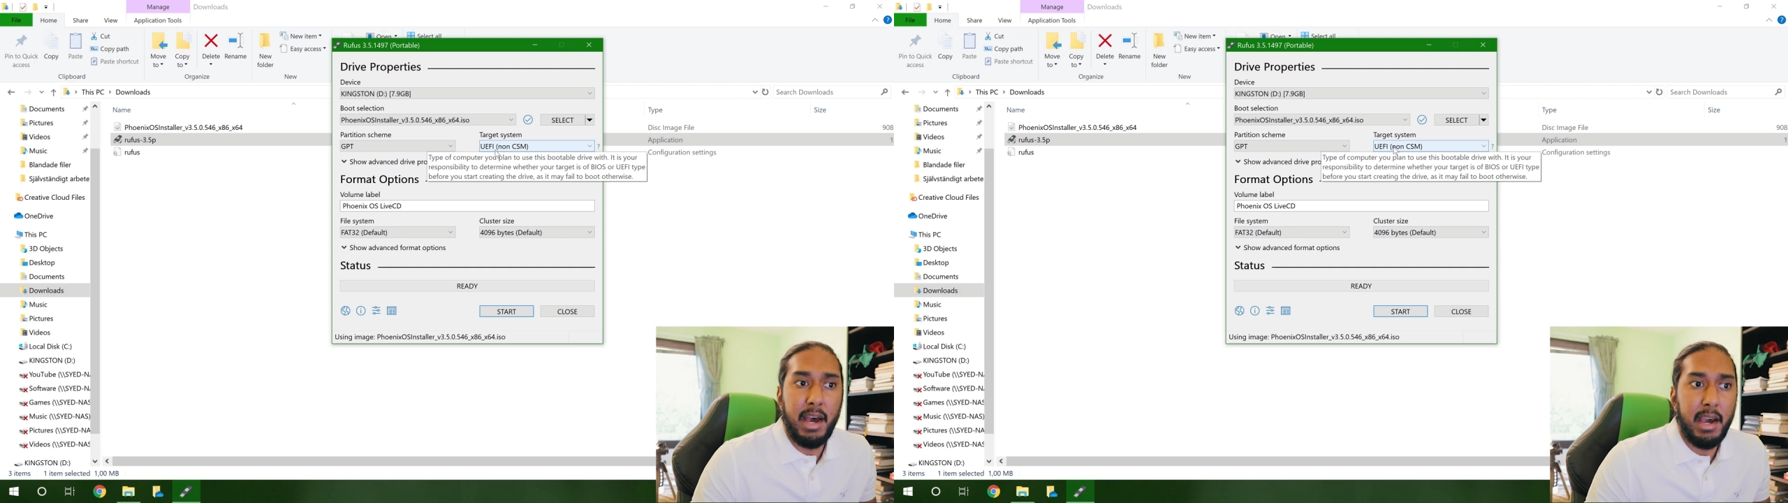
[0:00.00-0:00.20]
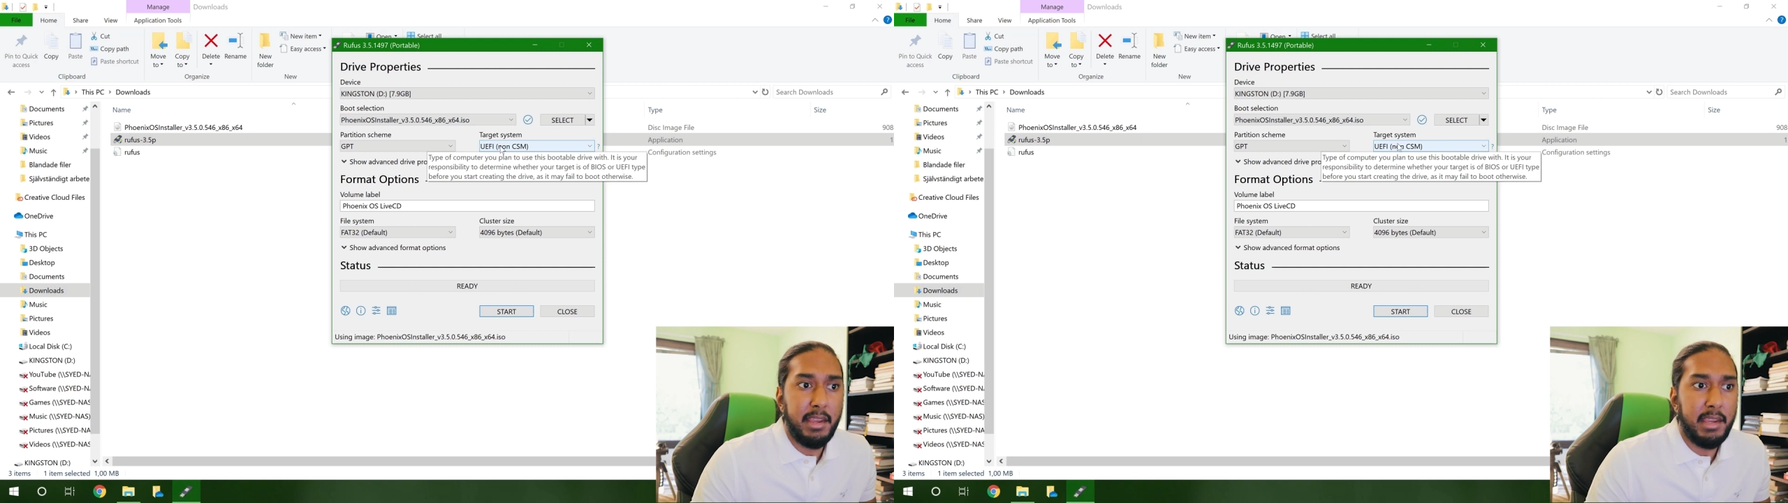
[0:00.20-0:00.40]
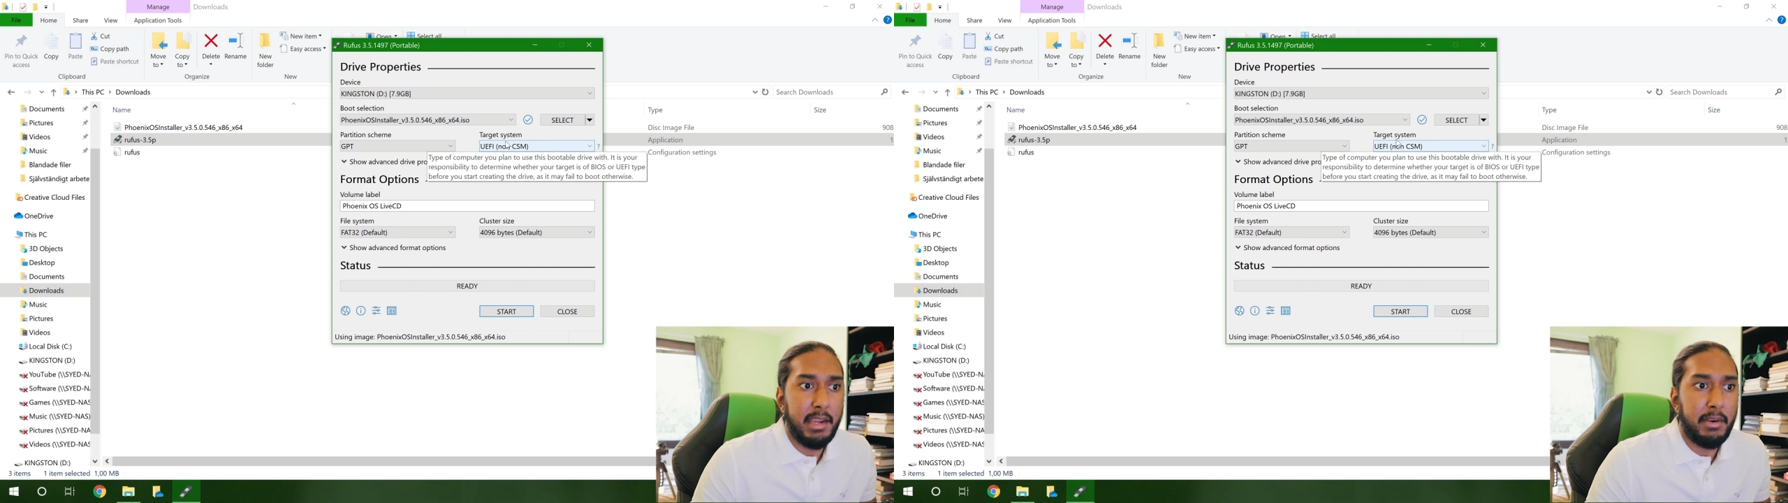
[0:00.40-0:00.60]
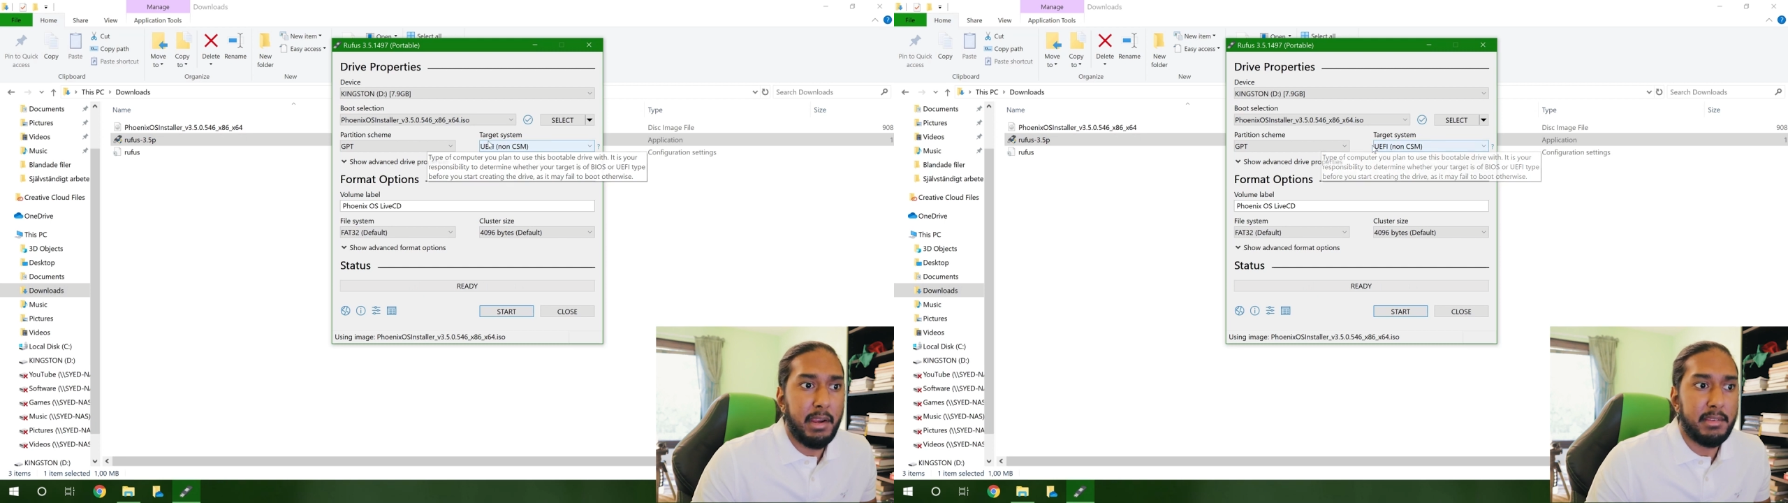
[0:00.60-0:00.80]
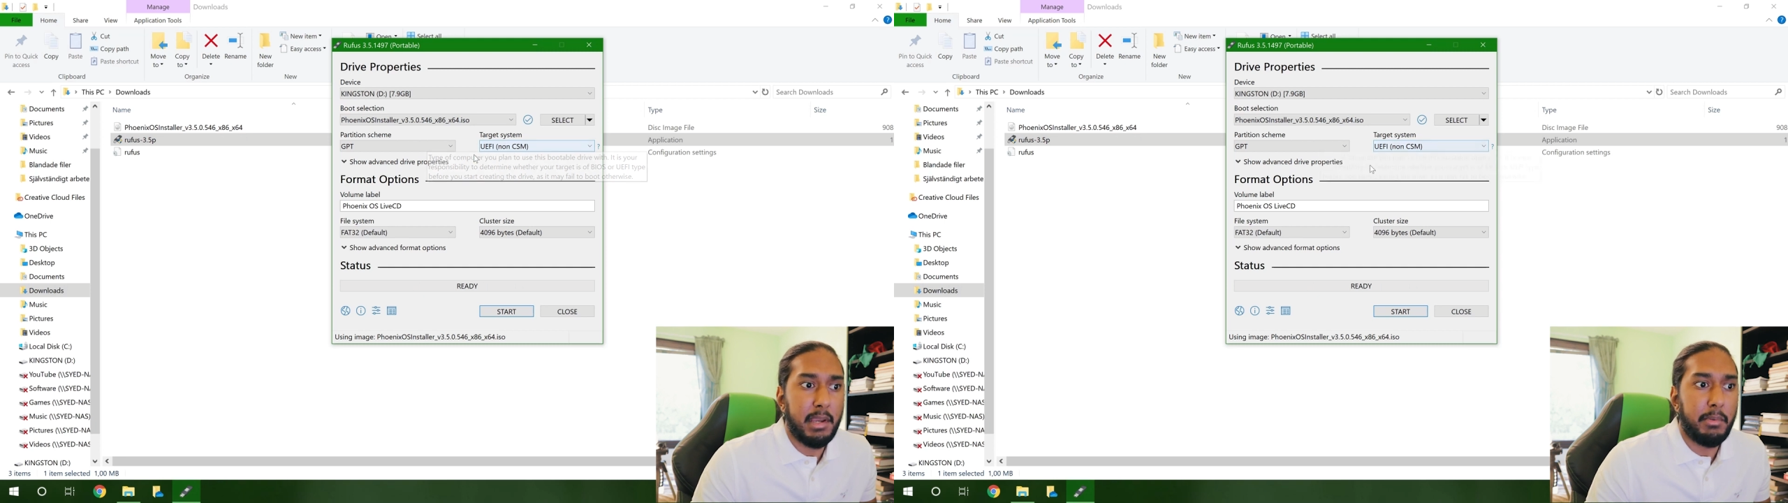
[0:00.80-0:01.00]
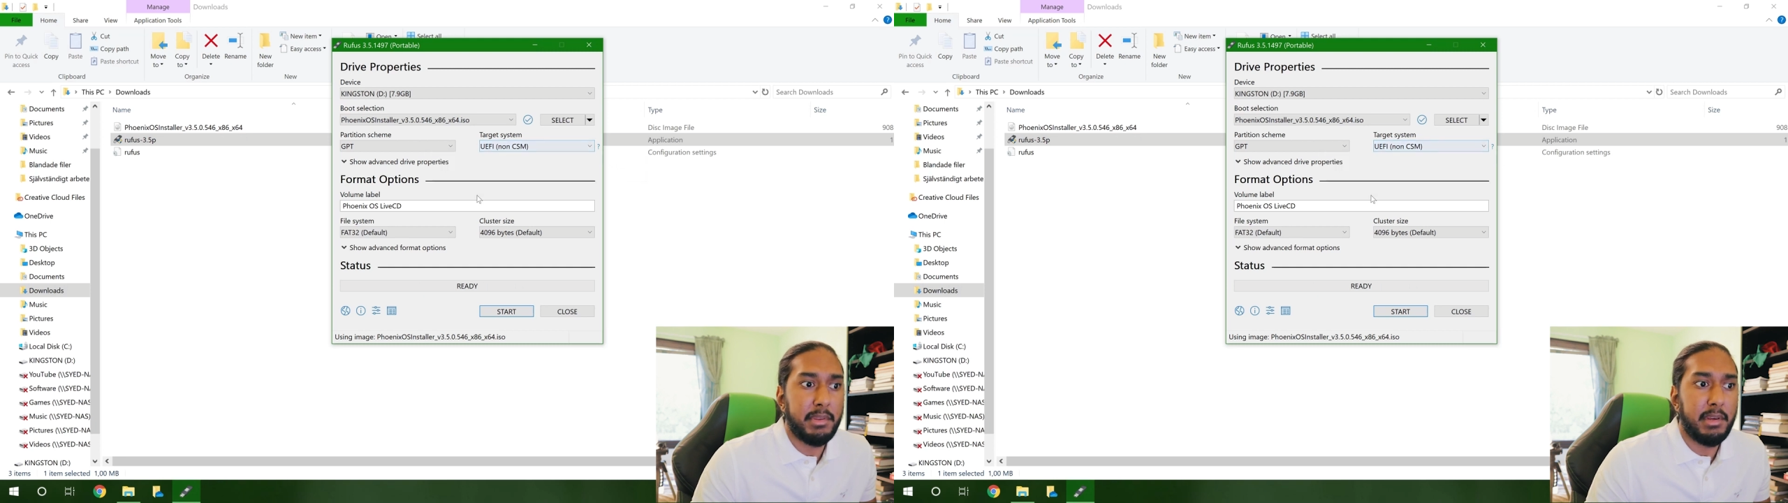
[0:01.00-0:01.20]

I here as our